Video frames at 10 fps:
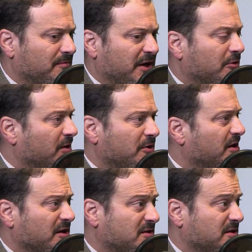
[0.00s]
being
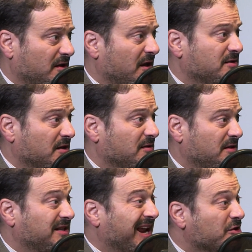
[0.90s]
reared, and it's a
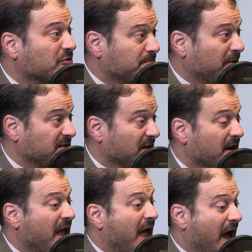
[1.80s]
dangerous
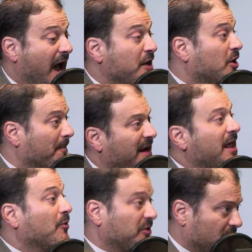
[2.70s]
precedent. And you combine
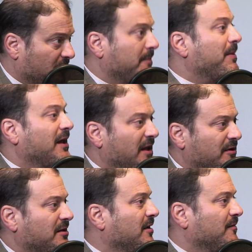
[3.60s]
that with the Greek
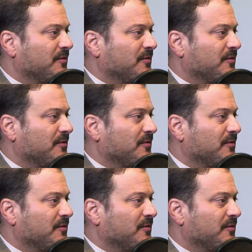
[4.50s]
bailout, and the